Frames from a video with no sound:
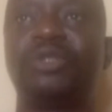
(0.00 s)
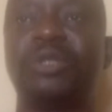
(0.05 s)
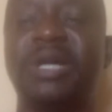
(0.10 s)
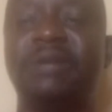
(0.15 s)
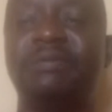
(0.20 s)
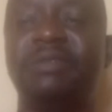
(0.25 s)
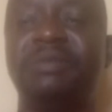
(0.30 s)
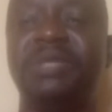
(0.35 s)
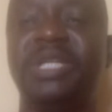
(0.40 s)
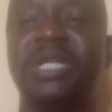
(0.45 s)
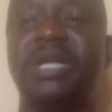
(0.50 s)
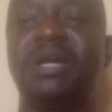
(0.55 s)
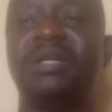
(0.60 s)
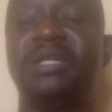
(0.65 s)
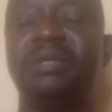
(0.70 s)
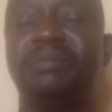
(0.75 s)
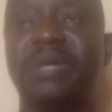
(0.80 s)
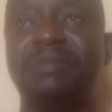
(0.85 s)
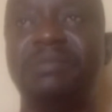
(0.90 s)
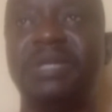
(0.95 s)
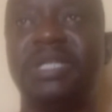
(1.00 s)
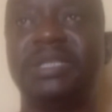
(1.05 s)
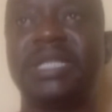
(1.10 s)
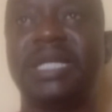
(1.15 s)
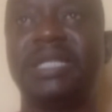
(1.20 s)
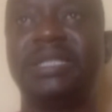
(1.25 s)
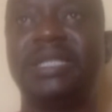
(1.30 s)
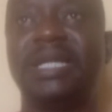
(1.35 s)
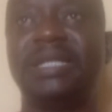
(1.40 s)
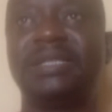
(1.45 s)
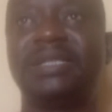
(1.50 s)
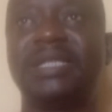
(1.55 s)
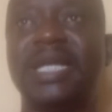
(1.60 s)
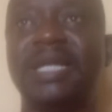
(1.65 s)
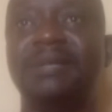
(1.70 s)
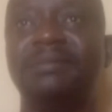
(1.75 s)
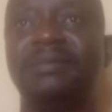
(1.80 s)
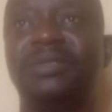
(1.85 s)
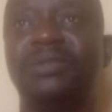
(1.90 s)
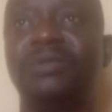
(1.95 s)
him in our department at that
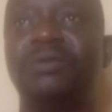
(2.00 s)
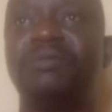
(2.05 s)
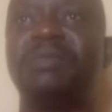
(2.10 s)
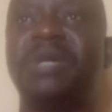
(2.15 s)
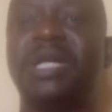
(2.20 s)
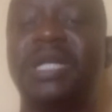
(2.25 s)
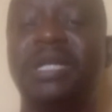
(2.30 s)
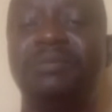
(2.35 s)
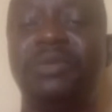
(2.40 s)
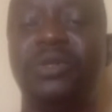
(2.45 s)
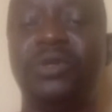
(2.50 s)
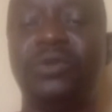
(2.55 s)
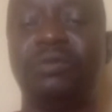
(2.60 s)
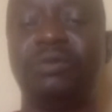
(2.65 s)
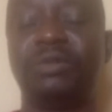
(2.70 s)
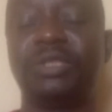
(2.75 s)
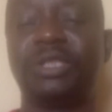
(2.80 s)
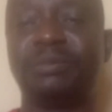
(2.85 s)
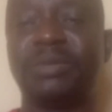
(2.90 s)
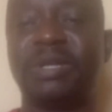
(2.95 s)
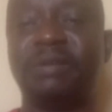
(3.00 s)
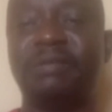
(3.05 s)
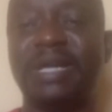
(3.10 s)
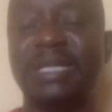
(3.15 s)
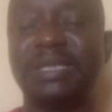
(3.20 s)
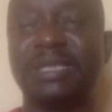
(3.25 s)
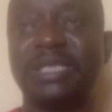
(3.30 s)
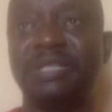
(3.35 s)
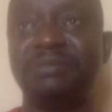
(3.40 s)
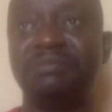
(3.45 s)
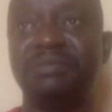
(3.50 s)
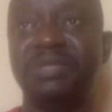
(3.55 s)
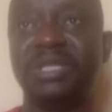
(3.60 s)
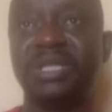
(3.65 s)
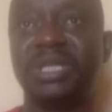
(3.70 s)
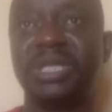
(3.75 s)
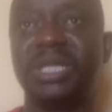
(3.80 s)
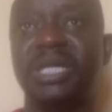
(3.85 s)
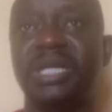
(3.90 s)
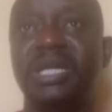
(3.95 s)
time. So Madam Milo was supervising
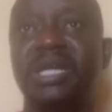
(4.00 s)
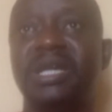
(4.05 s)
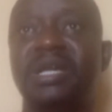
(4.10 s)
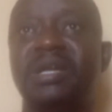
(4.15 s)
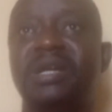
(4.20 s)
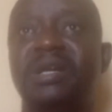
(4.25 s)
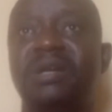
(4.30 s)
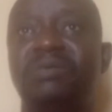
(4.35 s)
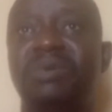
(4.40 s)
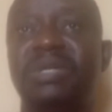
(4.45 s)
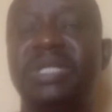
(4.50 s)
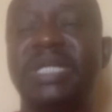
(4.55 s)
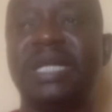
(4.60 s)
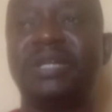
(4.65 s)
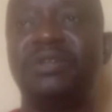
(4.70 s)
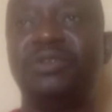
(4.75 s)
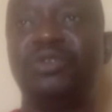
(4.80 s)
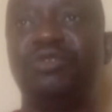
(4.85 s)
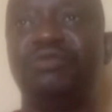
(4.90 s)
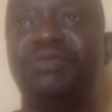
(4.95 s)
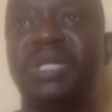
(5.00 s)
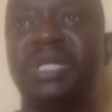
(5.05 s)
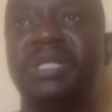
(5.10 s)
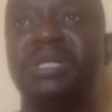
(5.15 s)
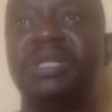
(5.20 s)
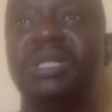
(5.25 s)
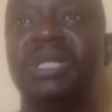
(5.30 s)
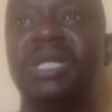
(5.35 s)
me with that novel,